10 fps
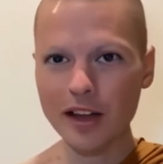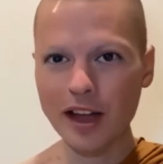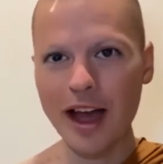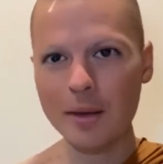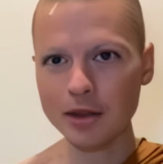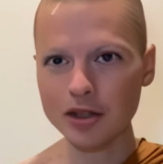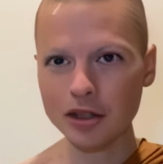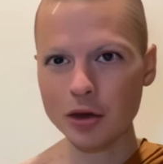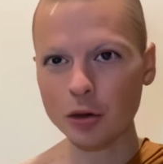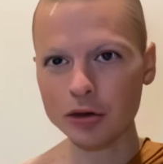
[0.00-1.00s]
how much
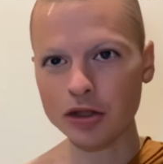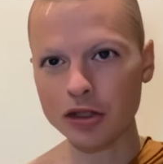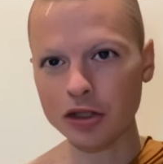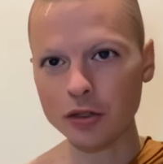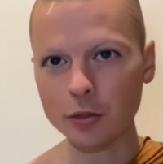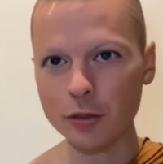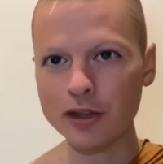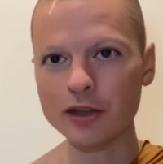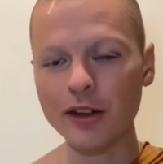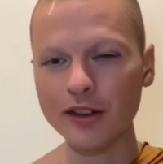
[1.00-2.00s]
the culture
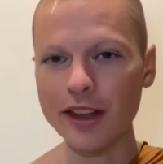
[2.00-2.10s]
we trust